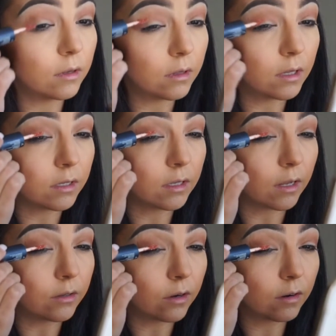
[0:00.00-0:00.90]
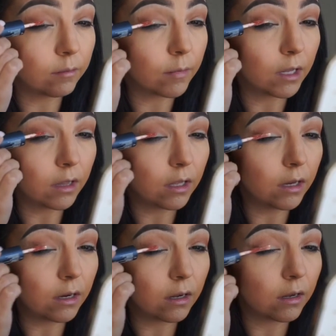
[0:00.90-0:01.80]
the center of my
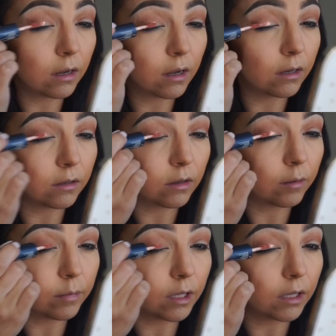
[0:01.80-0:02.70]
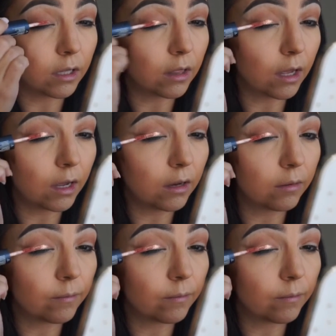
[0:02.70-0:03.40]
lid and start blending that.